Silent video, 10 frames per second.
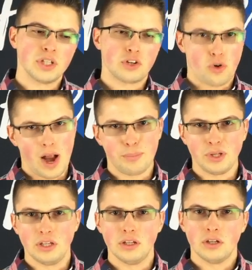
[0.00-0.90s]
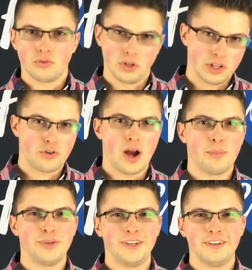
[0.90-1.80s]
crappy, really
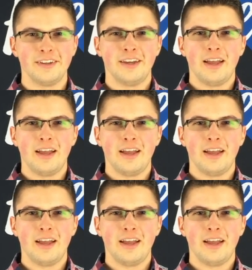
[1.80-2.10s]
crappy,